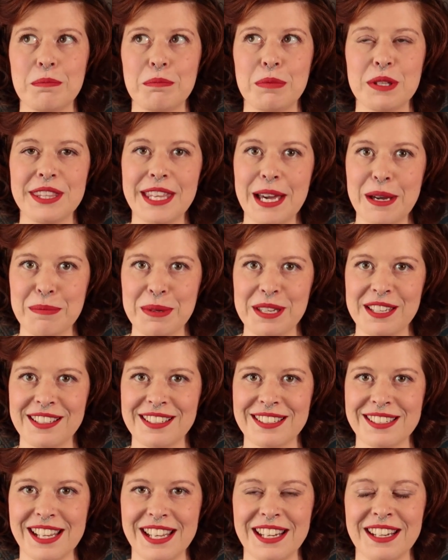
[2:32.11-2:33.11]
But that
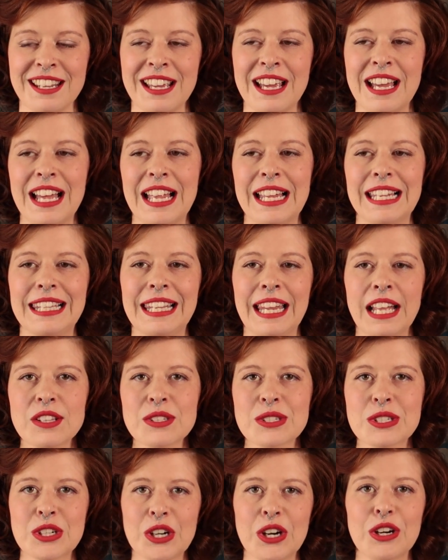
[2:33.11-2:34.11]
being said,
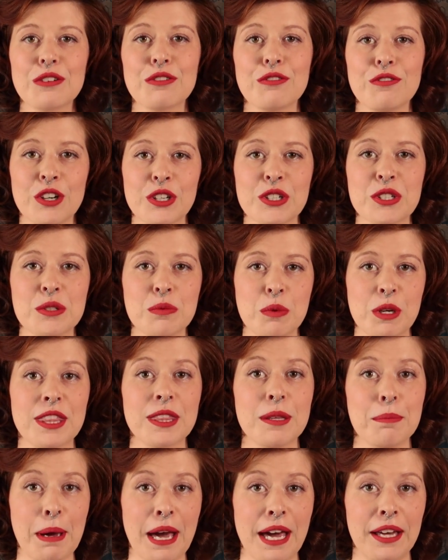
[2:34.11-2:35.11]
let's start first with
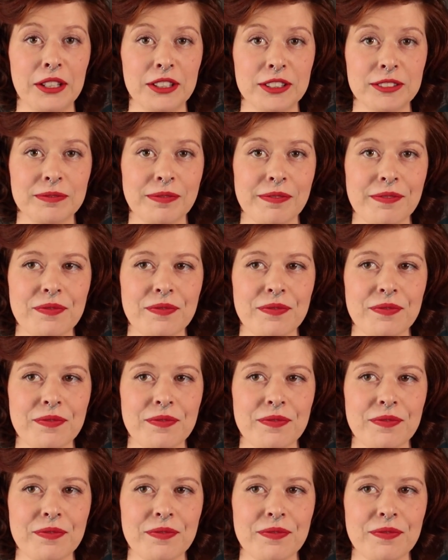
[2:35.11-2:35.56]
the pattern.